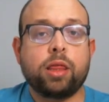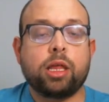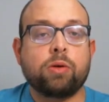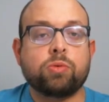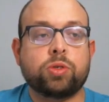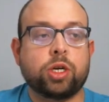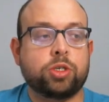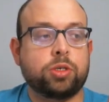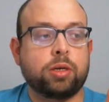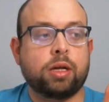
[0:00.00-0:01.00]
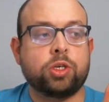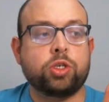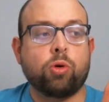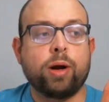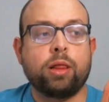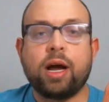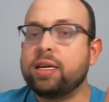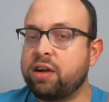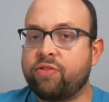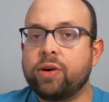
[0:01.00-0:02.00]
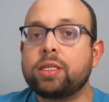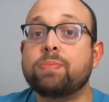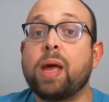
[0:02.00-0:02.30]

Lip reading: there was such a storyline difference.